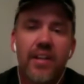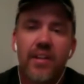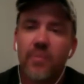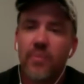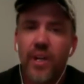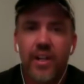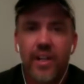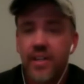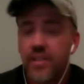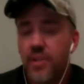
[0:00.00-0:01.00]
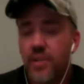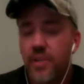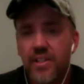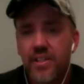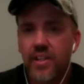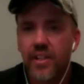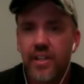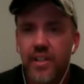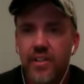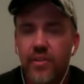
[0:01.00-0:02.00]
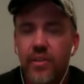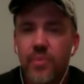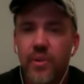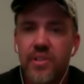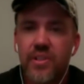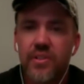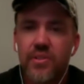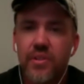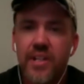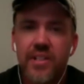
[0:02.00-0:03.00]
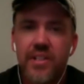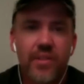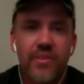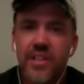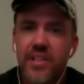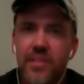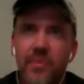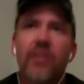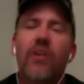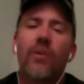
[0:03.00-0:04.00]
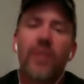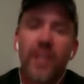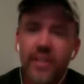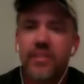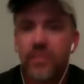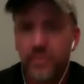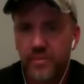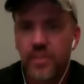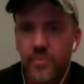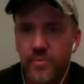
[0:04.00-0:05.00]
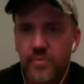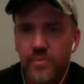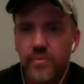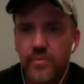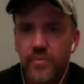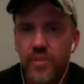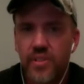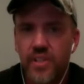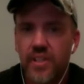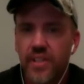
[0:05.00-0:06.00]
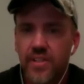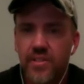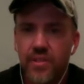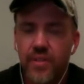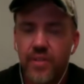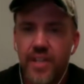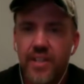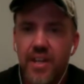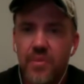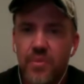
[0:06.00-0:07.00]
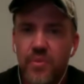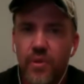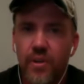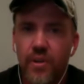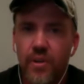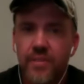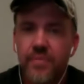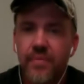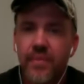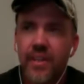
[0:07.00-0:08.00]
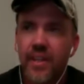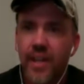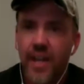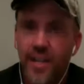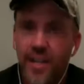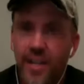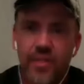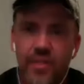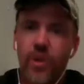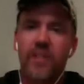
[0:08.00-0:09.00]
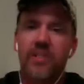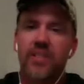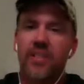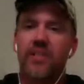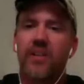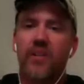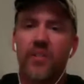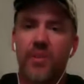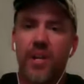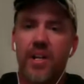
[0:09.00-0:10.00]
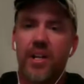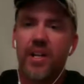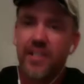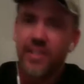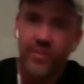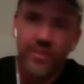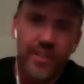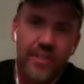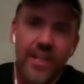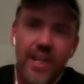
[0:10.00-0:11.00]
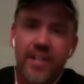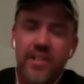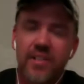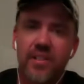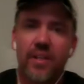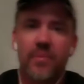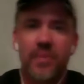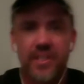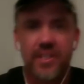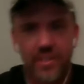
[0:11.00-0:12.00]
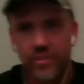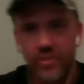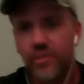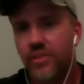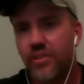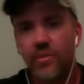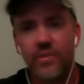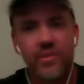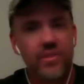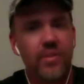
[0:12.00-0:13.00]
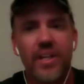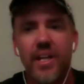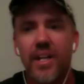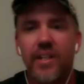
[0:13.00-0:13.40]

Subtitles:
And a lot, to be honest, they're like in the early parts of the trainings, there were things I'm like, oh yeah, we've seen this 8 times before. I still watched the entire training. I still did the action steps. I still took the notes. So did Eddie.